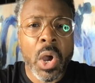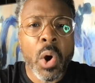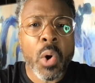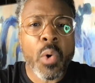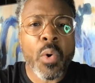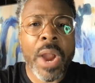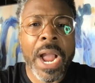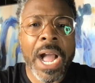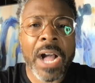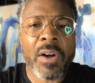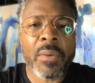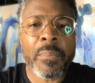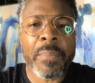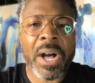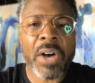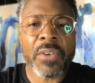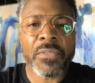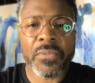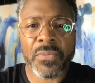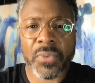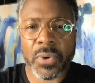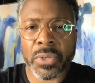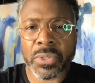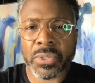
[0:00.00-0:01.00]
Or how
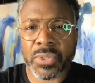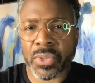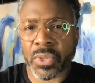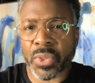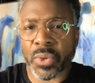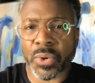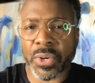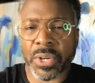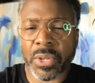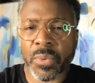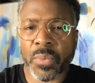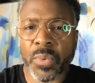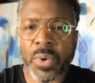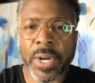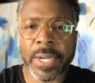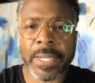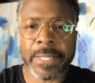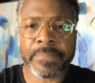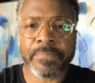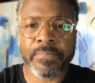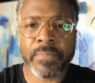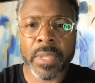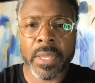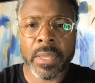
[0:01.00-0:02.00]
about verse
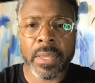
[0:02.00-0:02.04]
31?